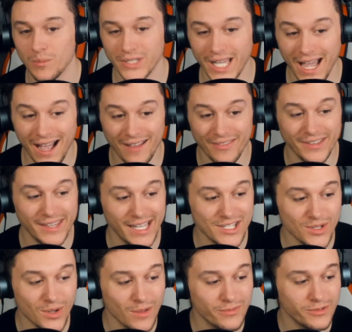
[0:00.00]
But yeah, I think that's
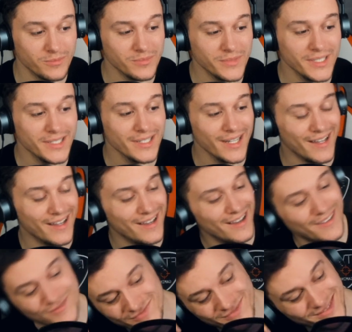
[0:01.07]
all for me.
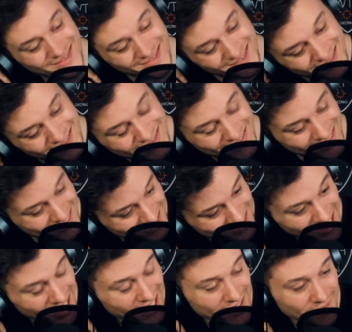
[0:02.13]

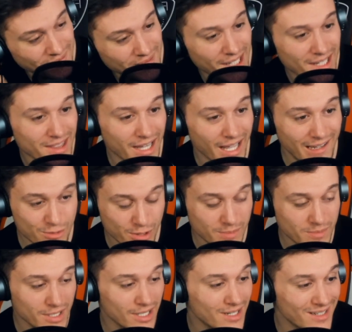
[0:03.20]
Yeah, live
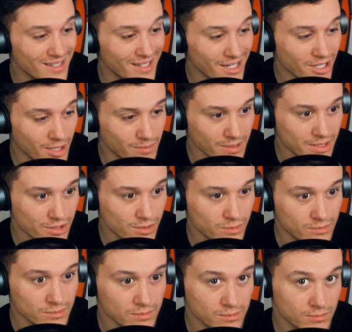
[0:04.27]
streams are coming
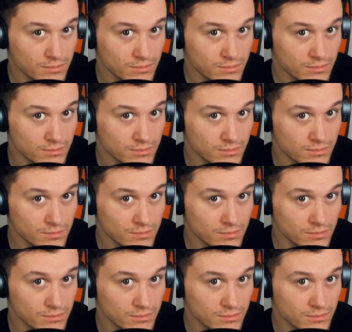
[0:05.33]
soon.